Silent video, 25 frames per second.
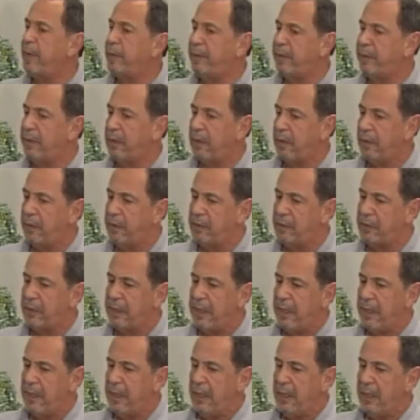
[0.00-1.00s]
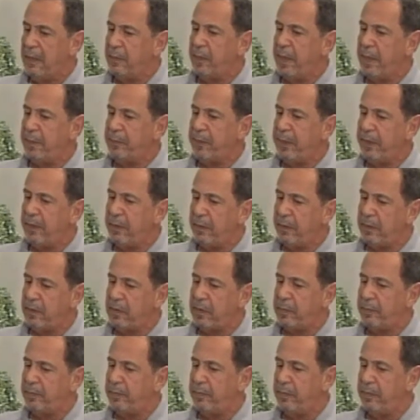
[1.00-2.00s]
about it because my
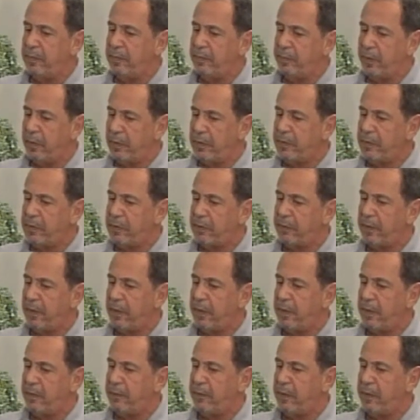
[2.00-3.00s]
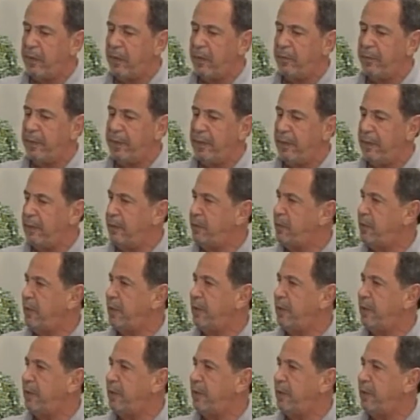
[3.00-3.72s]
parents both survived the Armenian